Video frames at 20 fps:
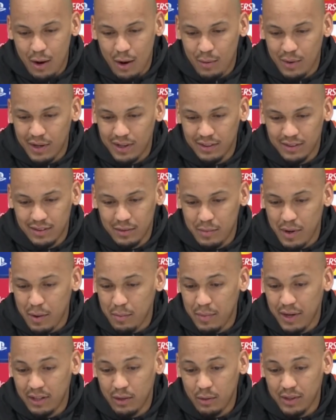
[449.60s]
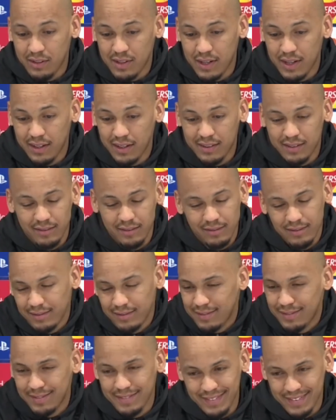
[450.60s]
I was like,
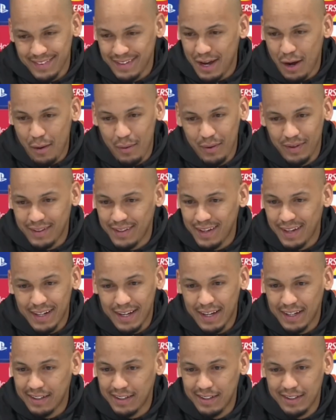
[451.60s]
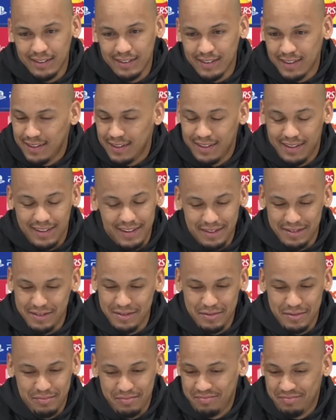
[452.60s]
I will take like this
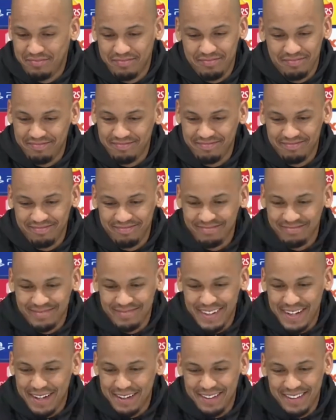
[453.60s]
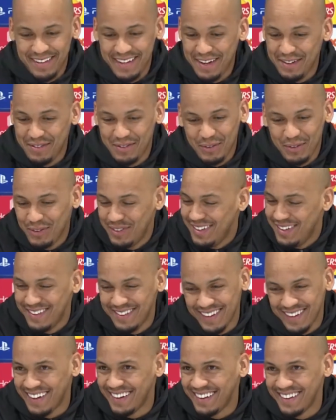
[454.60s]
and let's do
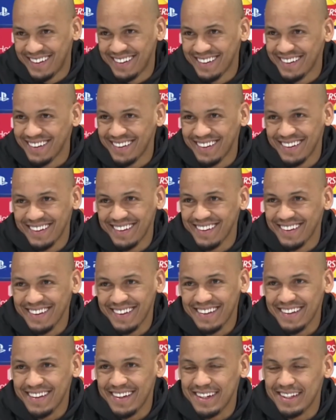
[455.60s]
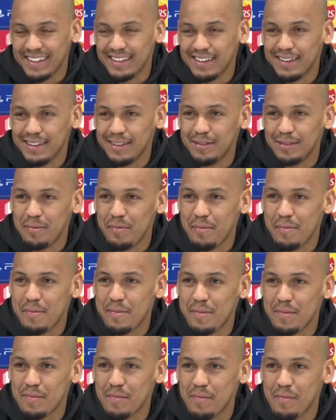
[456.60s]
this. That's it.
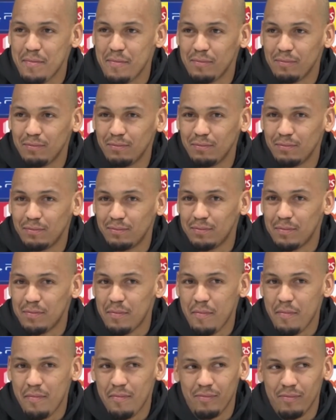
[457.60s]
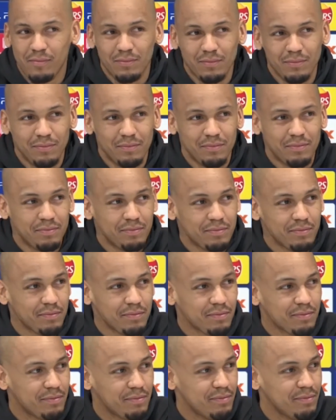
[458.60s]
Okay, Tom, please.
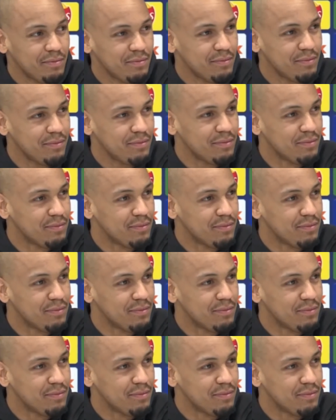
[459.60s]
A